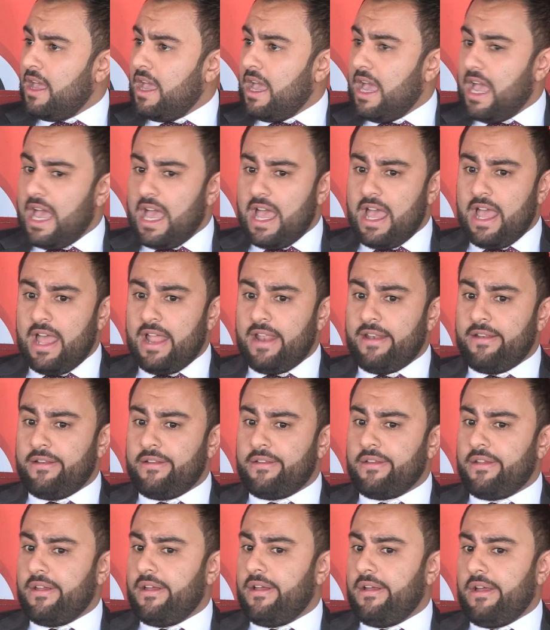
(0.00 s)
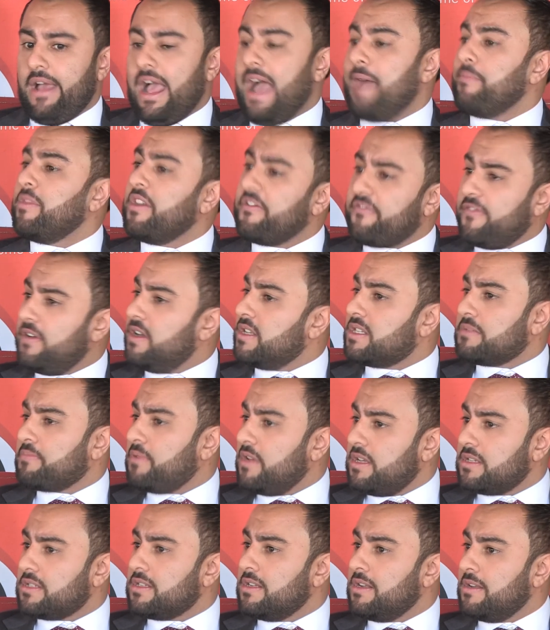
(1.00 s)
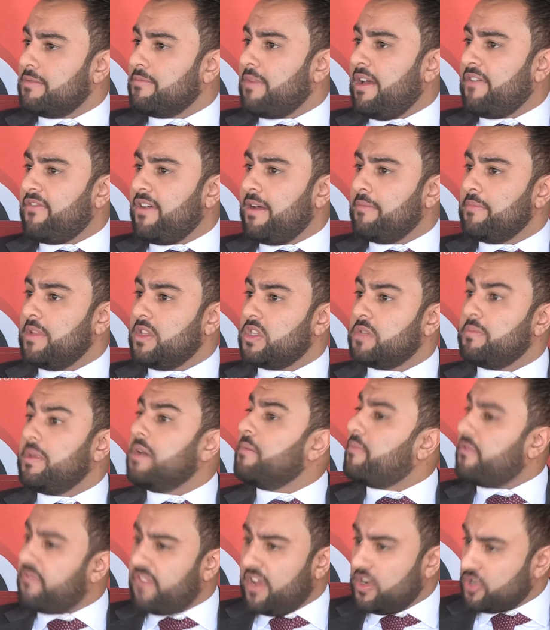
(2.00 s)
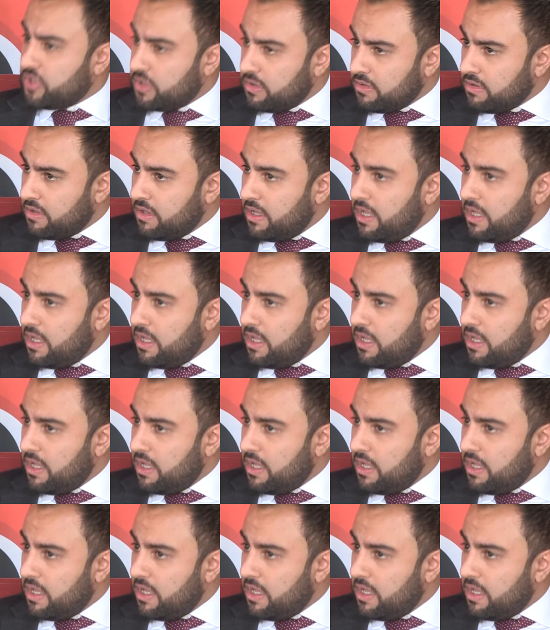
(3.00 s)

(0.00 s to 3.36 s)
and I'm the first person in my family to be a professional.